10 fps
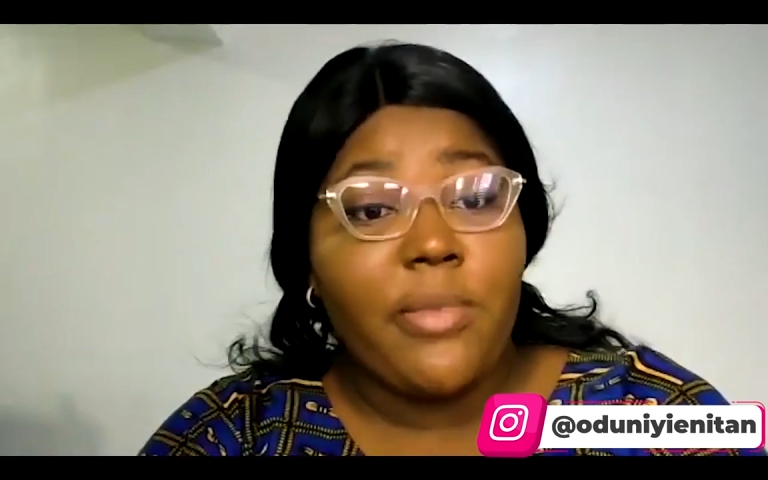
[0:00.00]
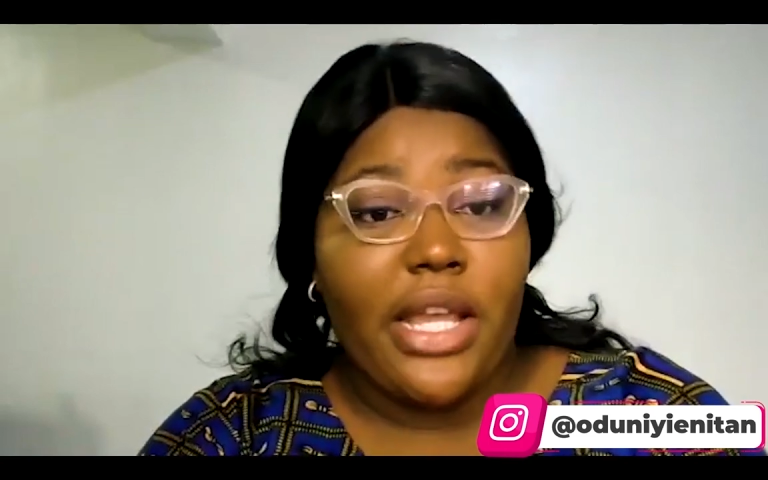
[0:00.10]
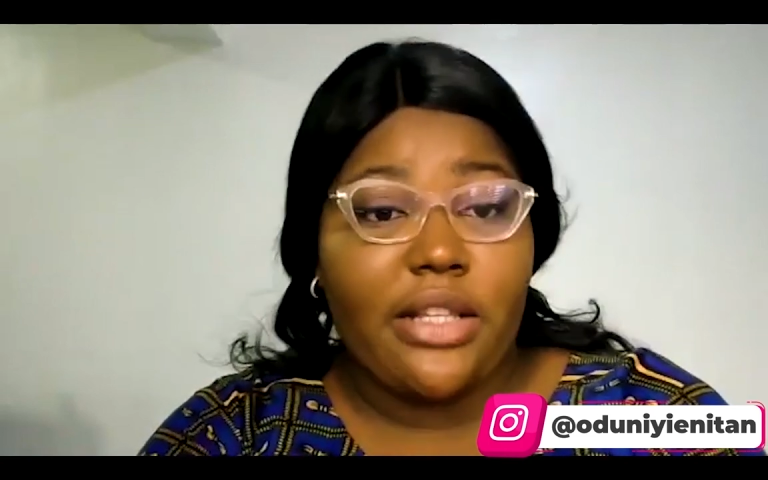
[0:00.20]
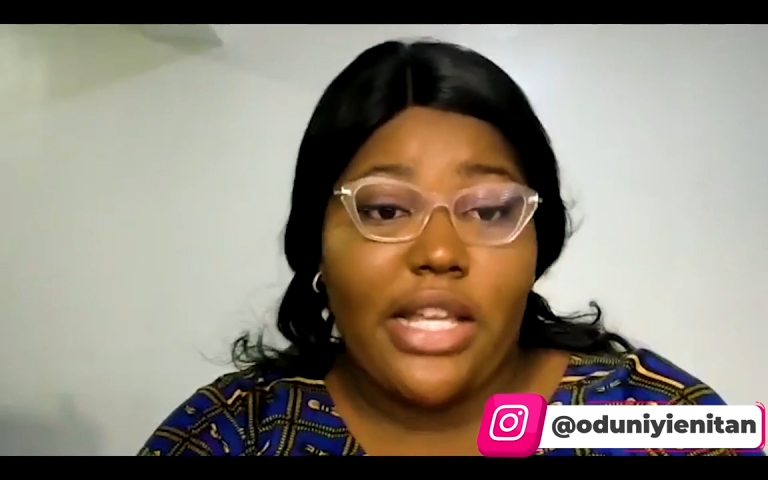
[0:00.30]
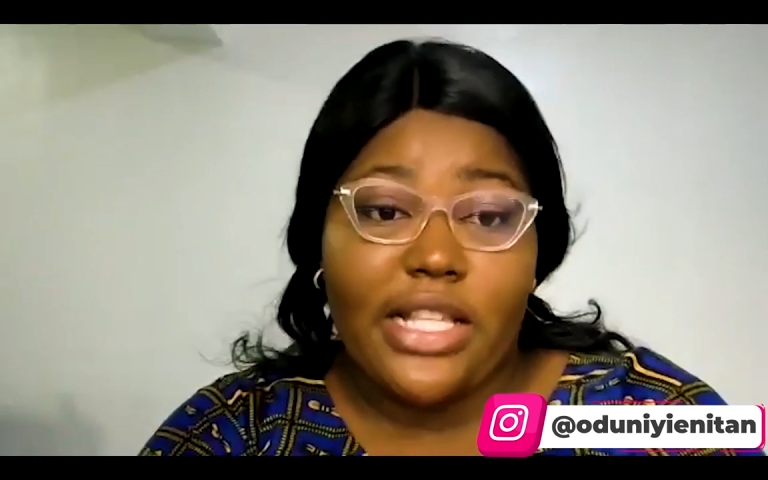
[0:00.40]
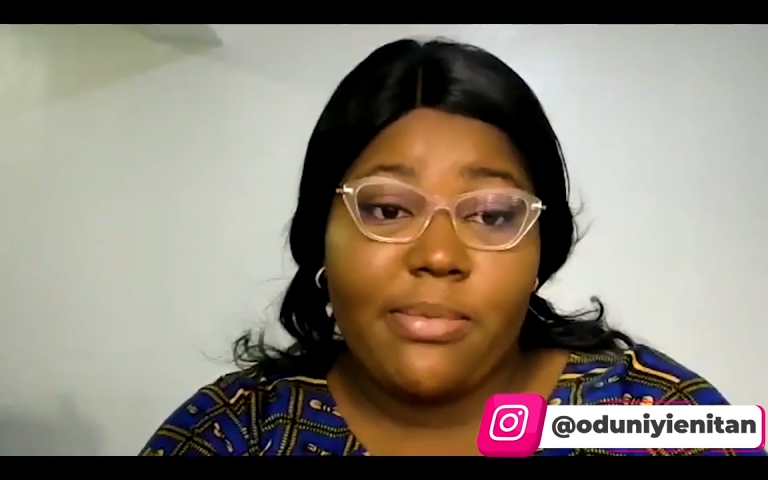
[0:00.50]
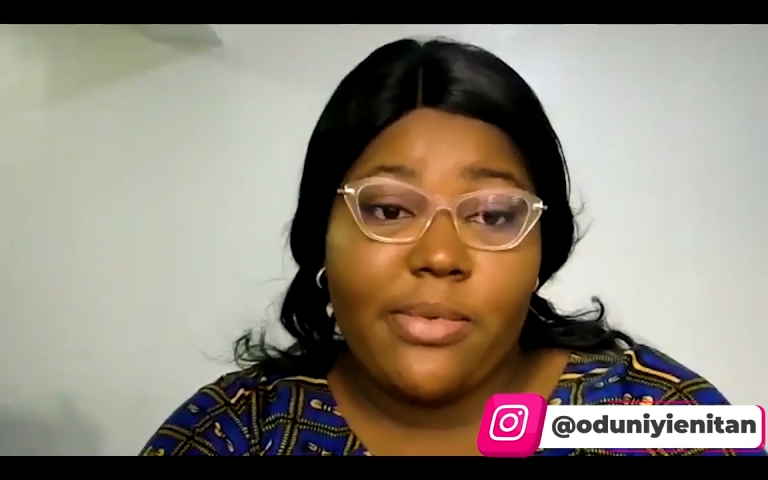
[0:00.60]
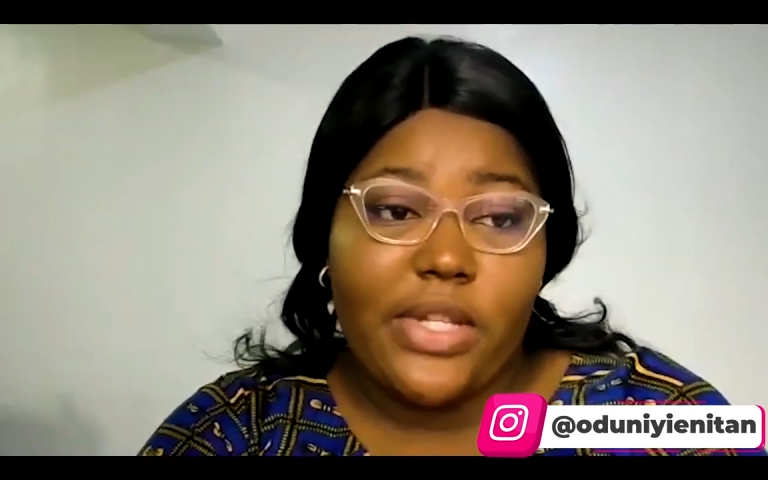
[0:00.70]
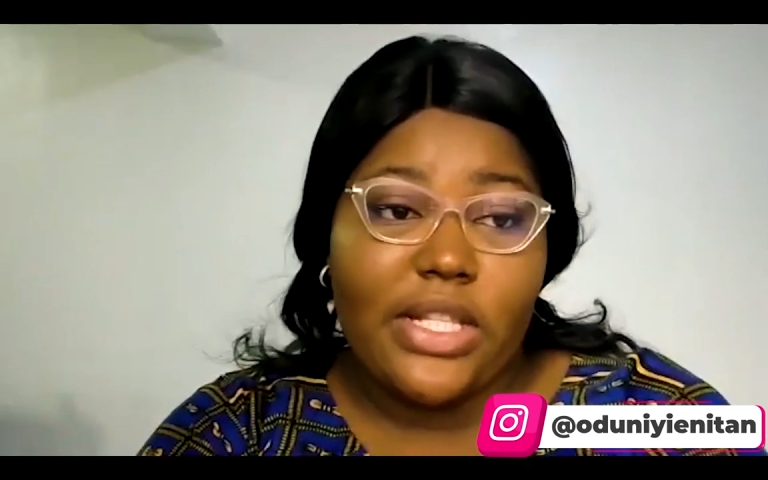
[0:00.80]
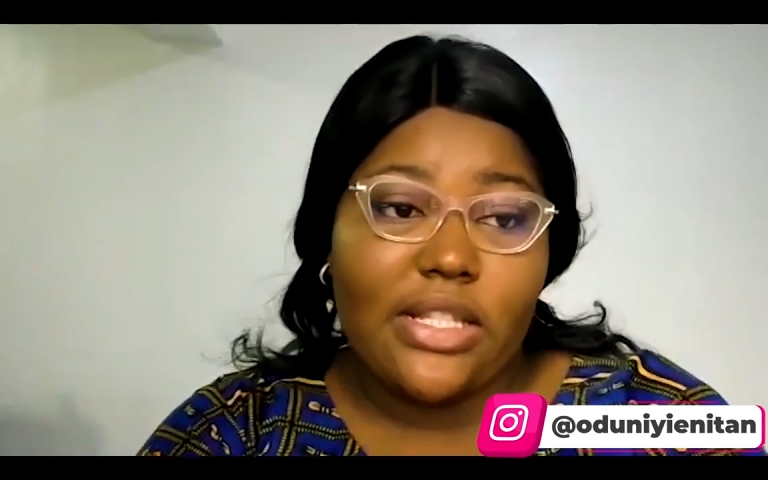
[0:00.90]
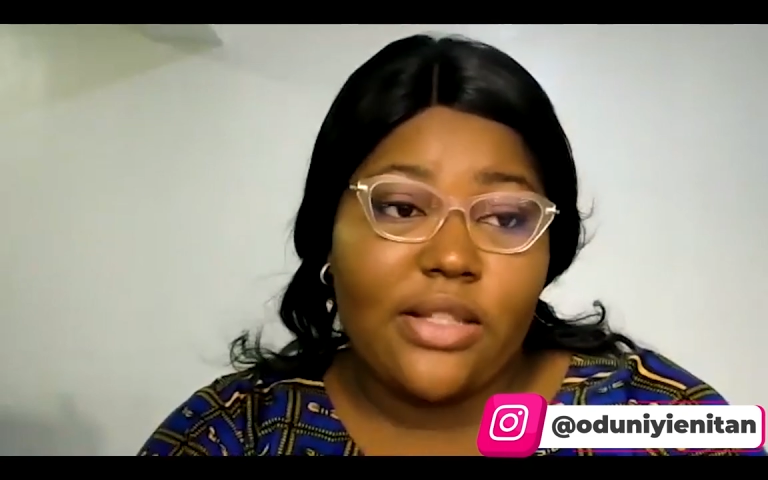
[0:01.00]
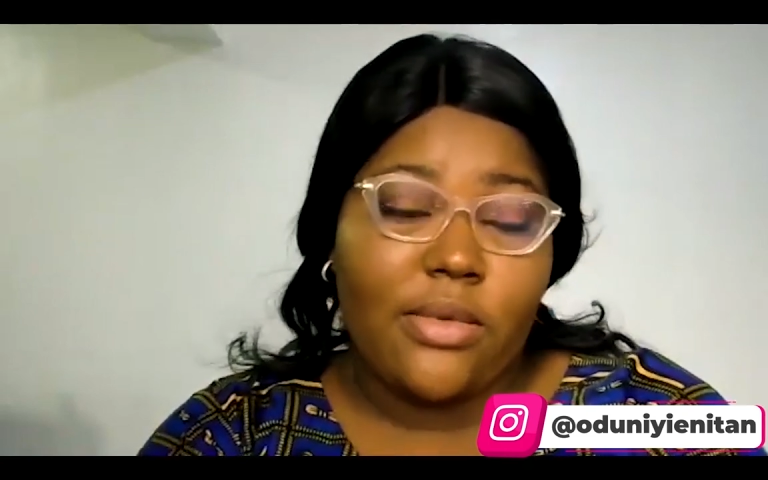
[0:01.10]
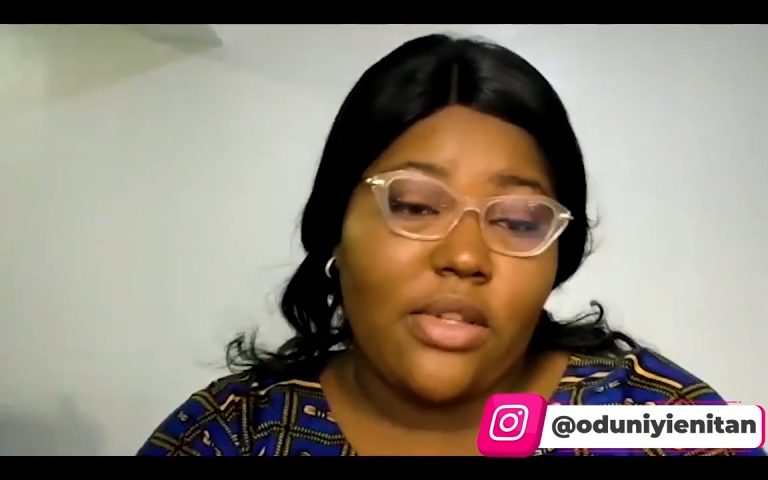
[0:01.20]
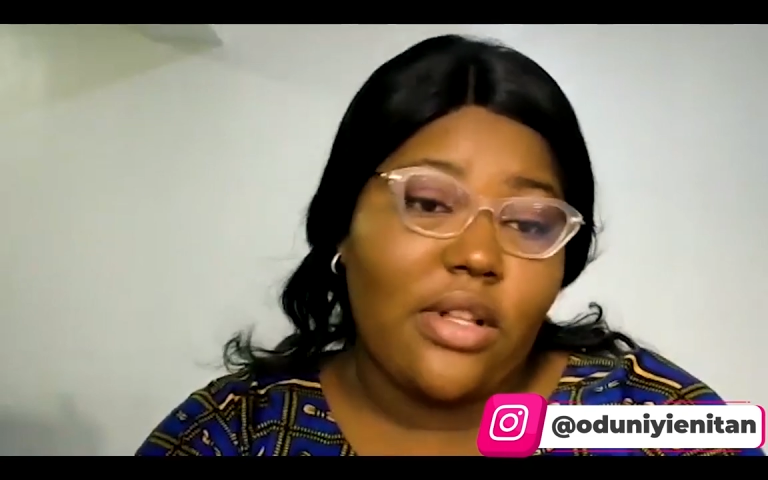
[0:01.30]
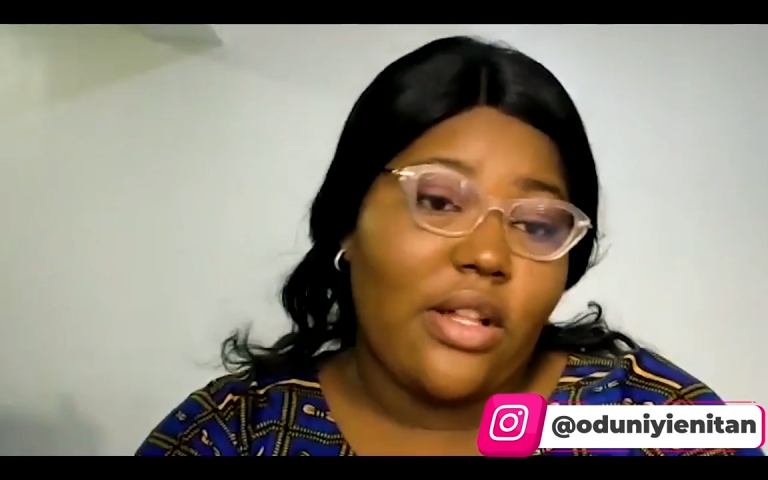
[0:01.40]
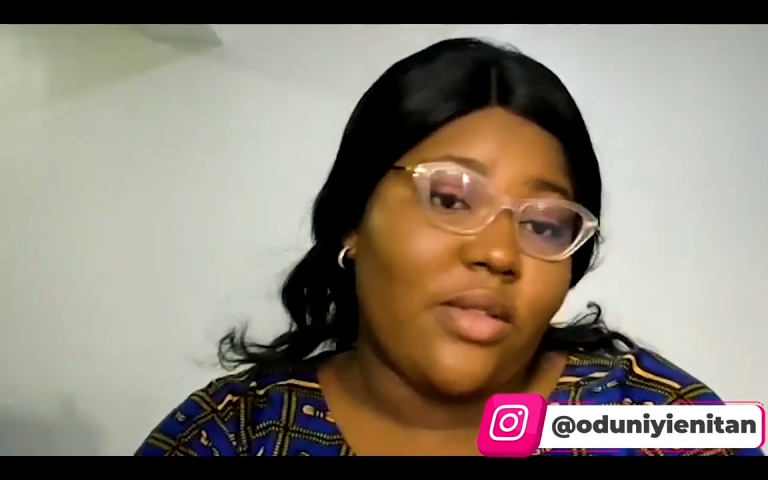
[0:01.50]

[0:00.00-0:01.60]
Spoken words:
my experience as well.